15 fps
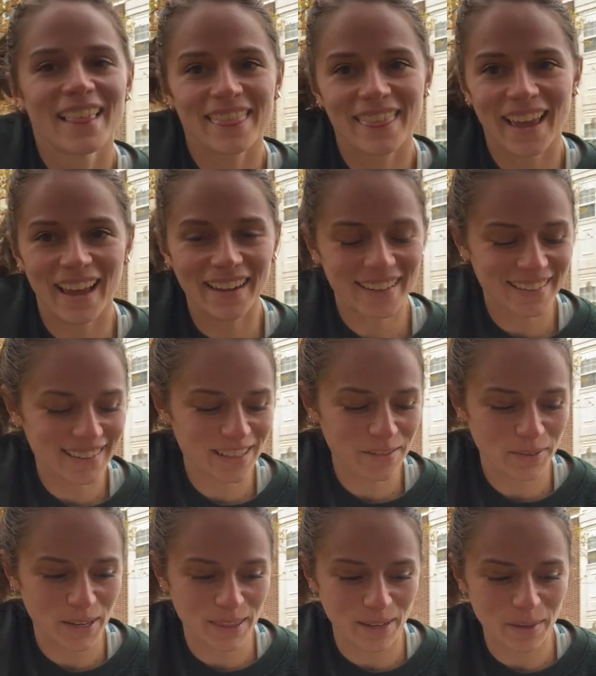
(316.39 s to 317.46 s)
That is the
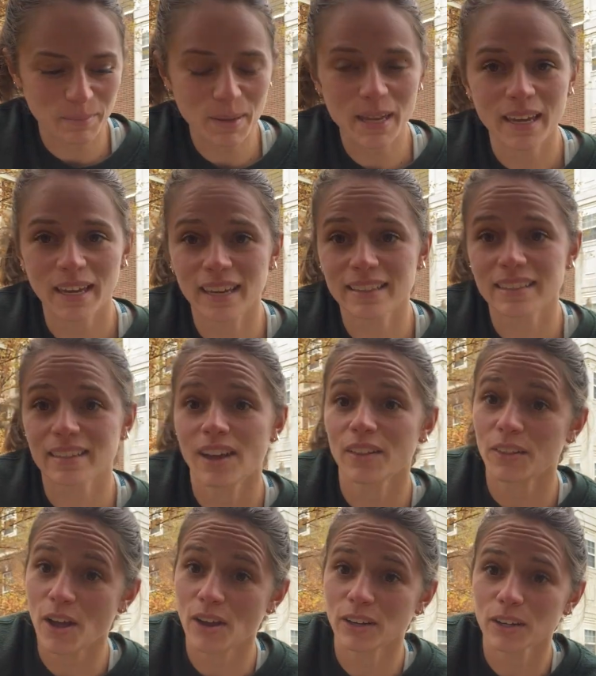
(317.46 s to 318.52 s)
rhythm. It's a
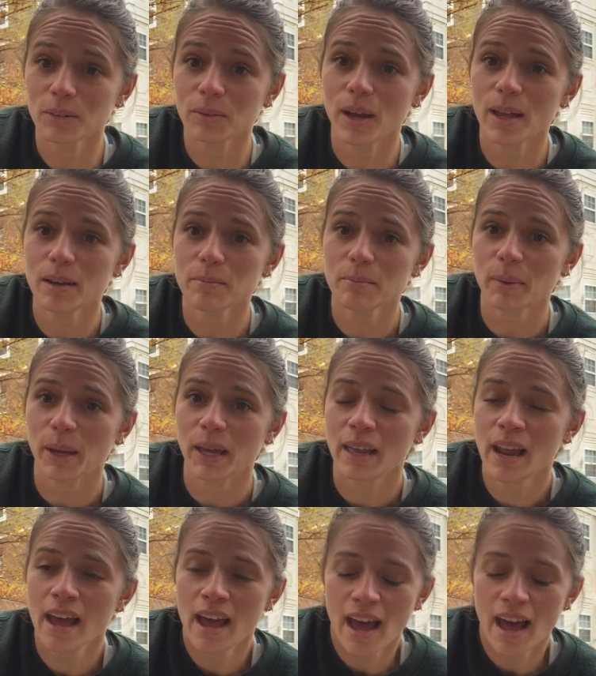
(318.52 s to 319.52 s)
longer one, but